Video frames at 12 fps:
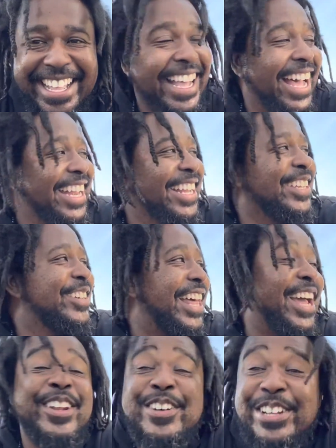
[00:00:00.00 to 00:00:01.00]
I didn't do that. I
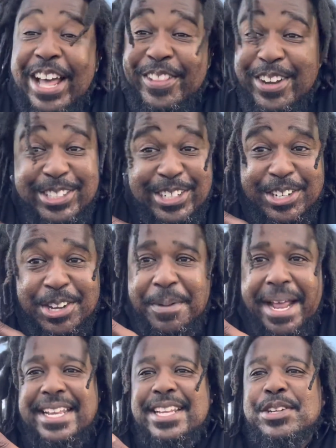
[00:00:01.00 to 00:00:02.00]
knew I knew what you could do, but
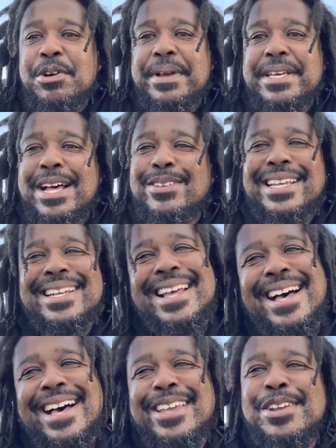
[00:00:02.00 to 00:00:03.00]
I didn't do it because I was like,
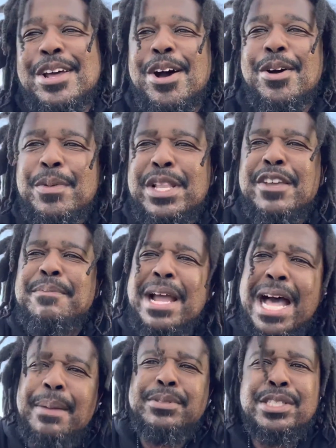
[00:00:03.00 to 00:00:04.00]
nah, you know, I'm gonna leave my
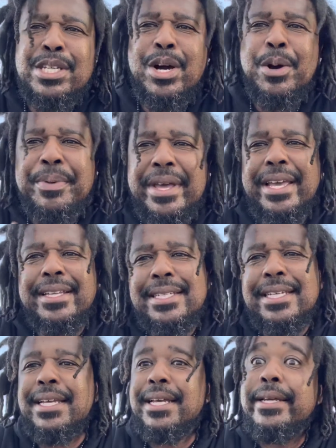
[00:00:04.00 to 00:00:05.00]
options open.
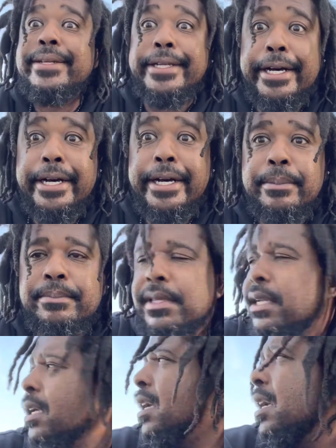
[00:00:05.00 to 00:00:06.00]
Dumb.
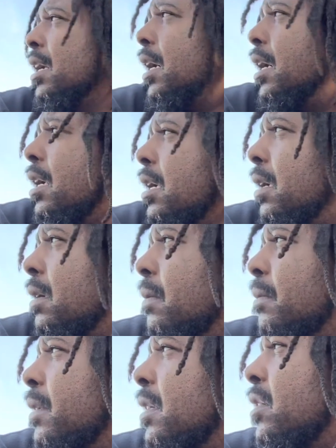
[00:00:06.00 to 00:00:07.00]
Um,
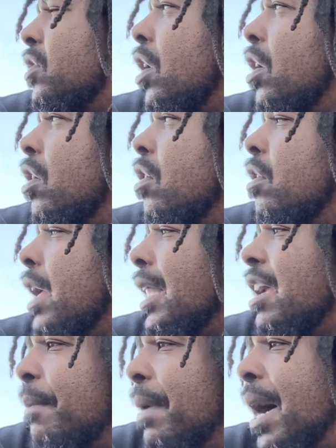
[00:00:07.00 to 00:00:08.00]
so I
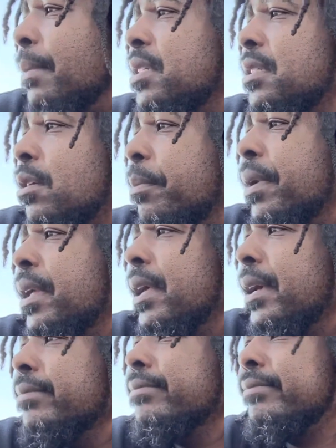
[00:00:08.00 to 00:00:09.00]
left my options open,
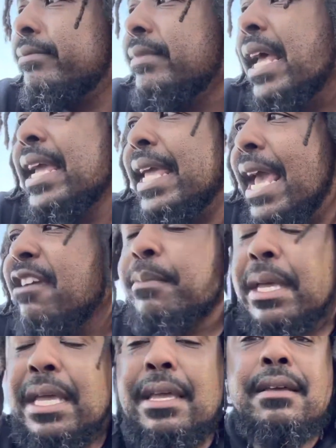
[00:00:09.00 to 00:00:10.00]
and they gave
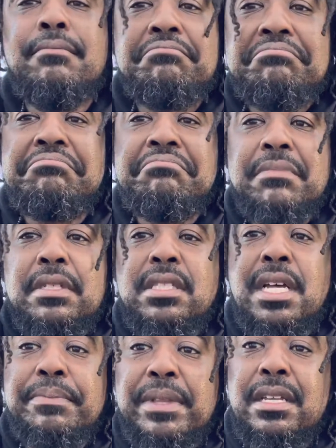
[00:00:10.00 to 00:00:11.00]
me
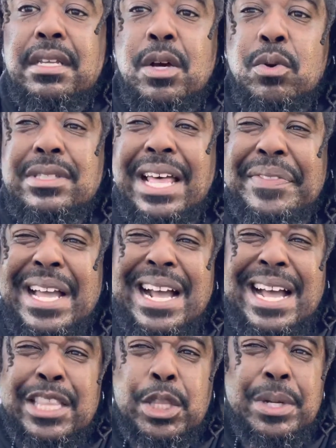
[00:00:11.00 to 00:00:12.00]
something that was I think I
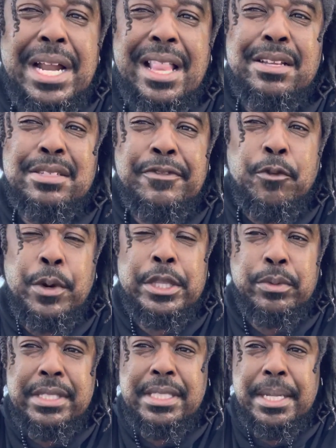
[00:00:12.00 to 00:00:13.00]
got three dollars and forty
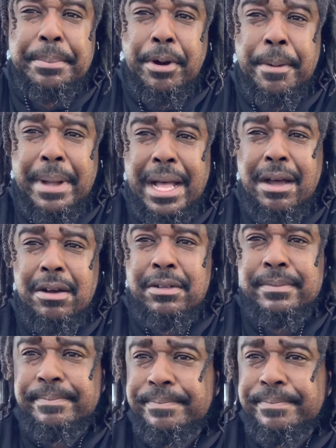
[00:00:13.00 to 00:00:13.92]
three cent per mile.